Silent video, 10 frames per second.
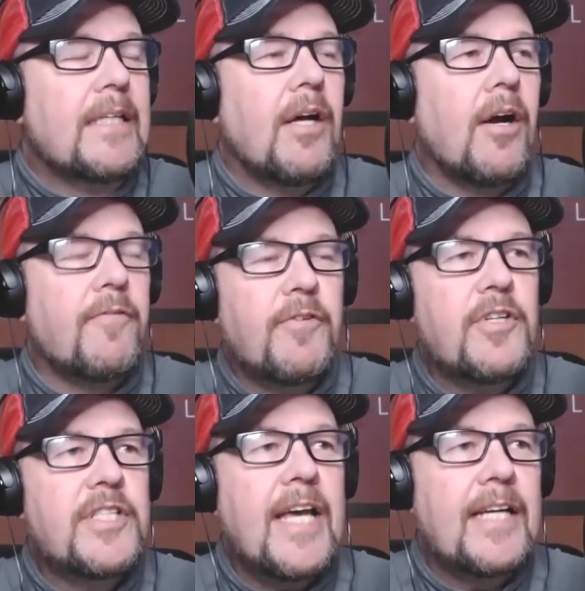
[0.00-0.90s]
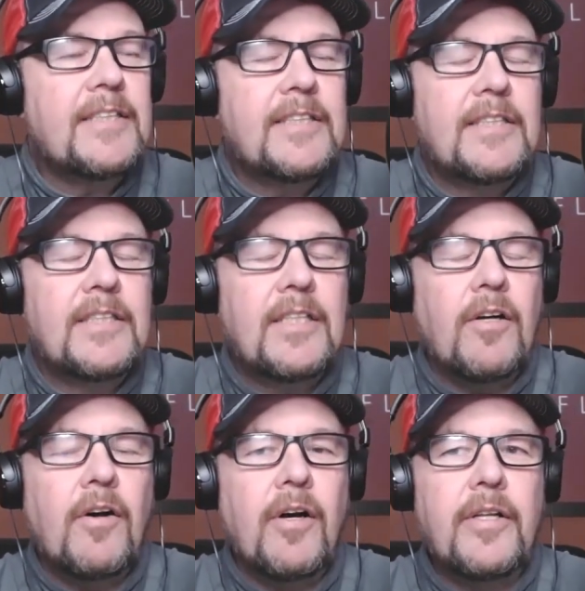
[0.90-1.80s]
our first guest
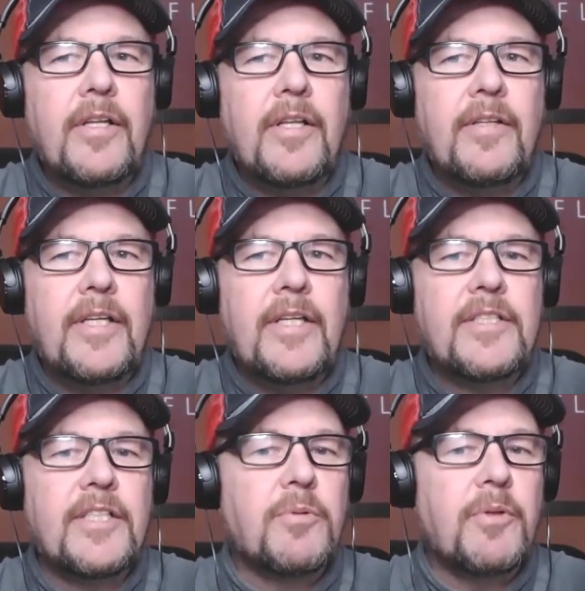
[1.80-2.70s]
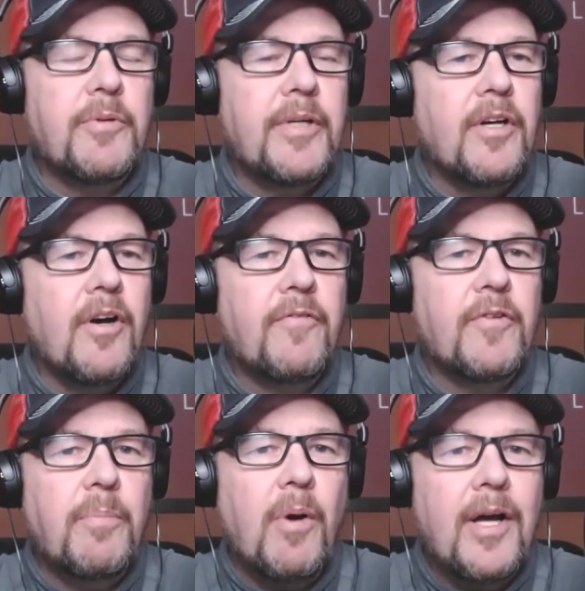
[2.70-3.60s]
on the 613
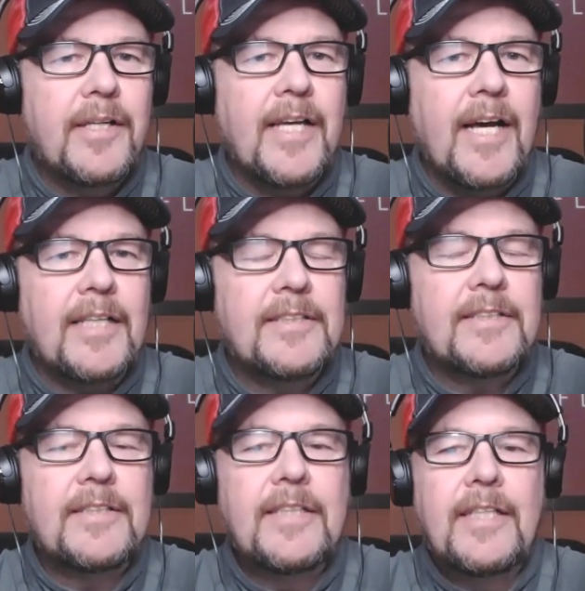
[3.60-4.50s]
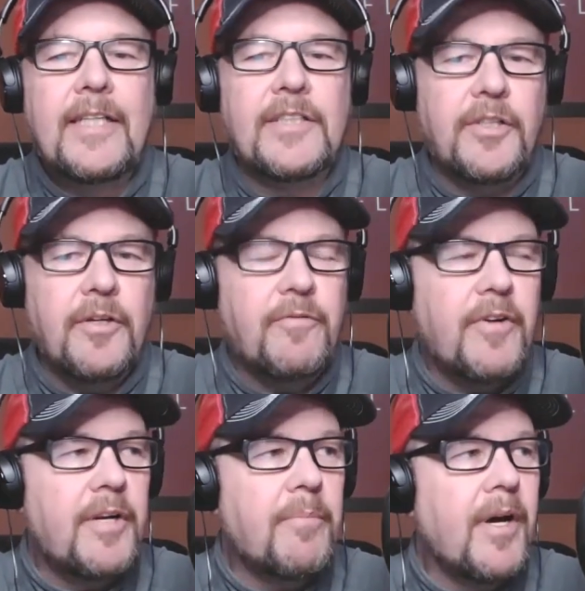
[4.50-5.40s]
Golfer Podcast is a good
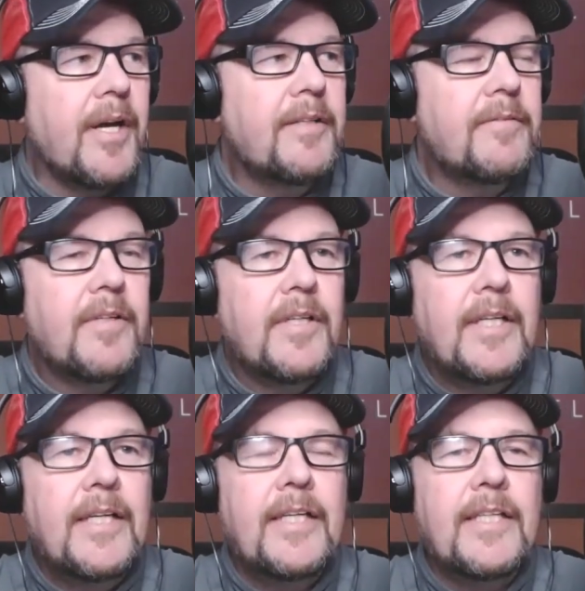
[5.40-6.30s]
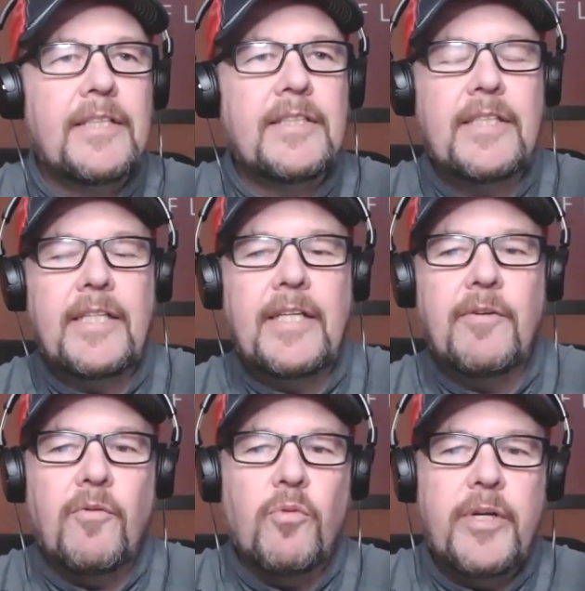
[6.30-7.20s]
friend of mine. He is
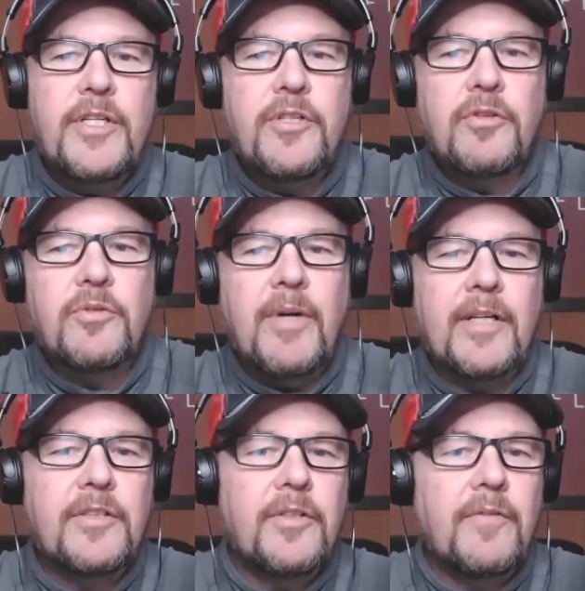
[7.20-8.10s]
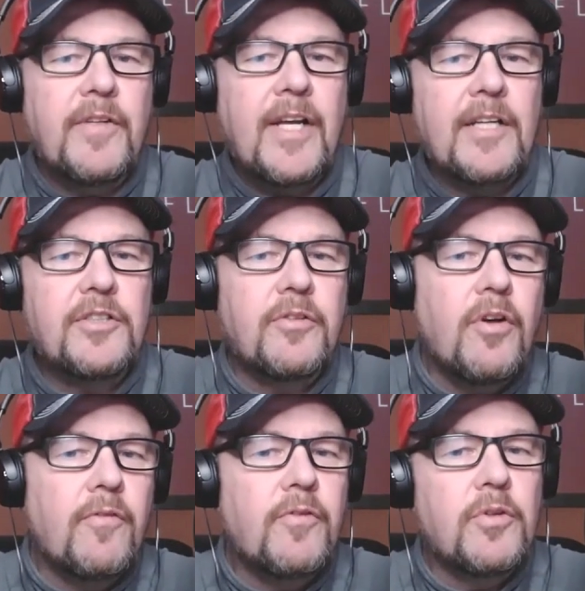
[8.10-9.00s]
the Regional Director of the National
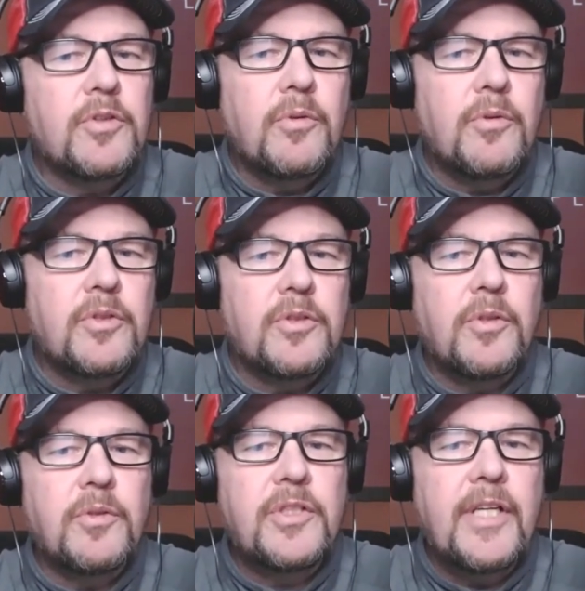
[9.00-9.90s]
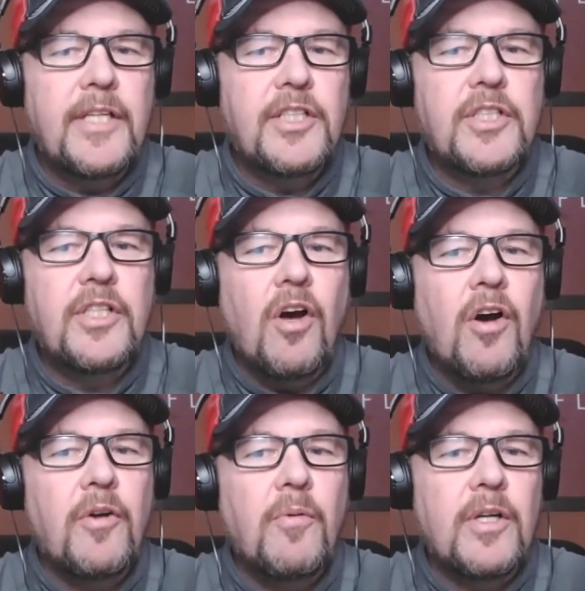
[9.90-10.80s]
Golf Course Owners Association
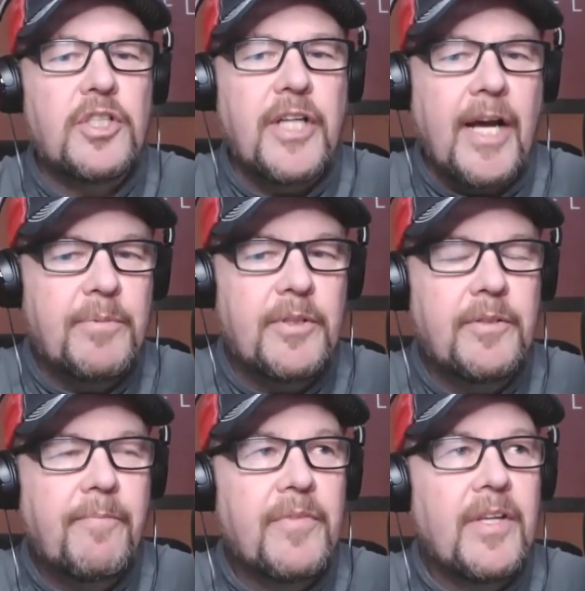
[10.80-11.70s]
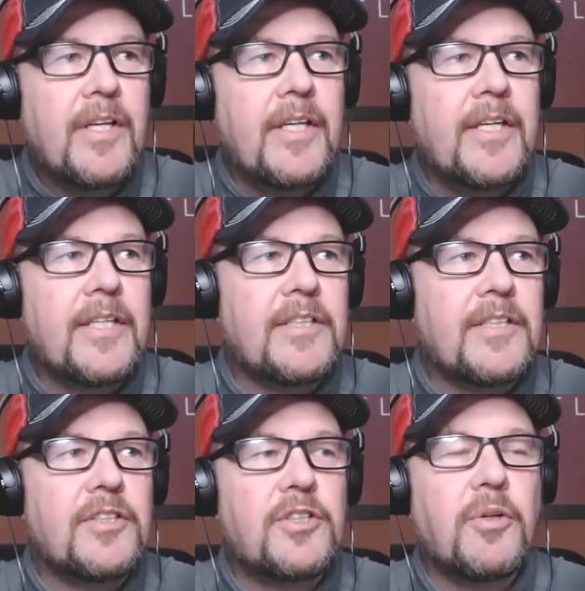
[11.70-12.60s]
Ottawa Chapter. He
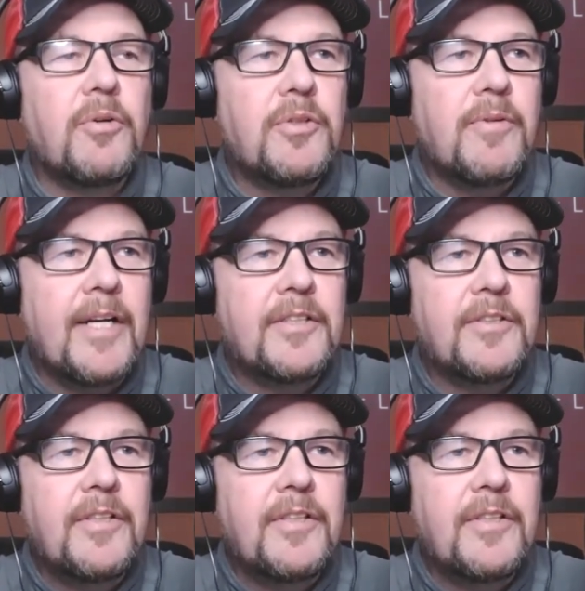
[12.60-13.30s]
is the show director